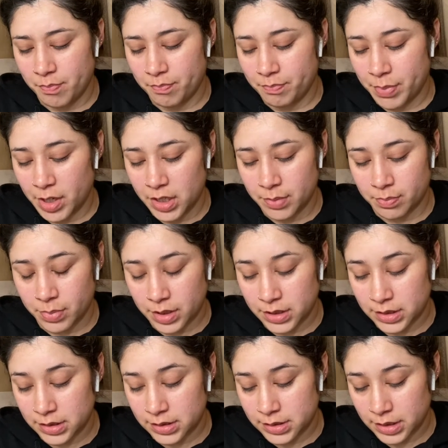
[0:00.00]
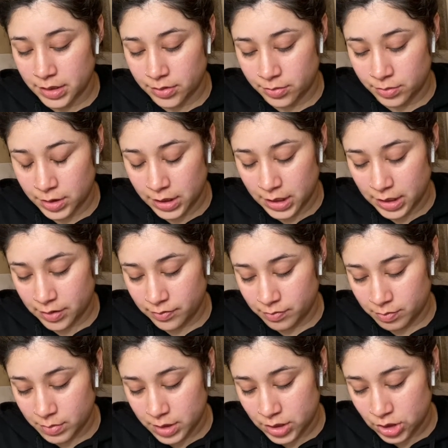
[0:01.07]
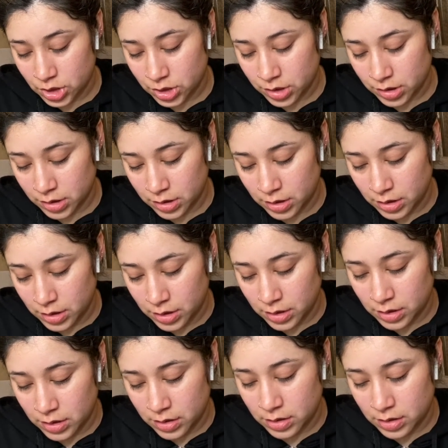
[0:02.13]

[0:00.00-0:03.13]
it through the background. I'm